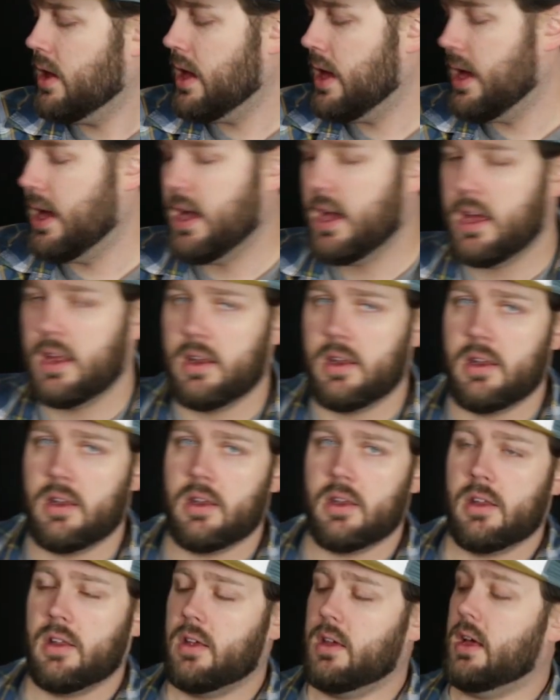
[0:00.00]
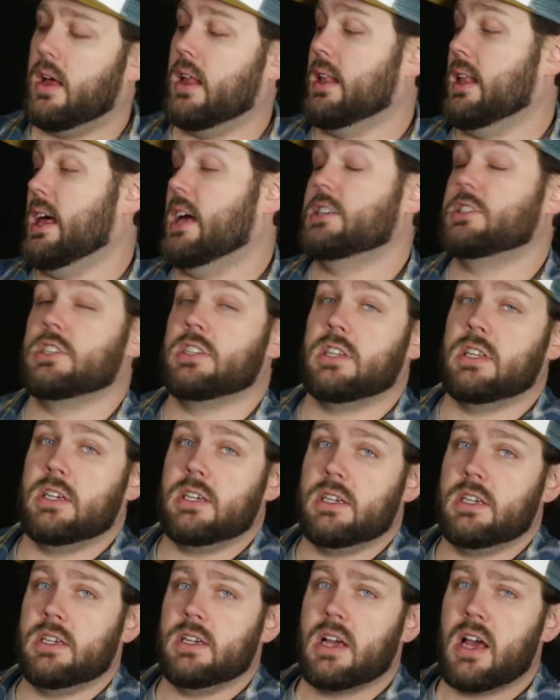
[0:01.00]
and
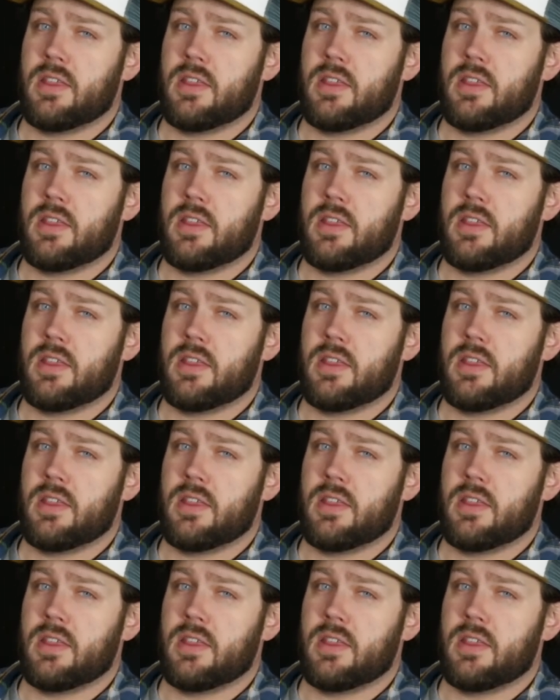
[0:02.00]
allegedly,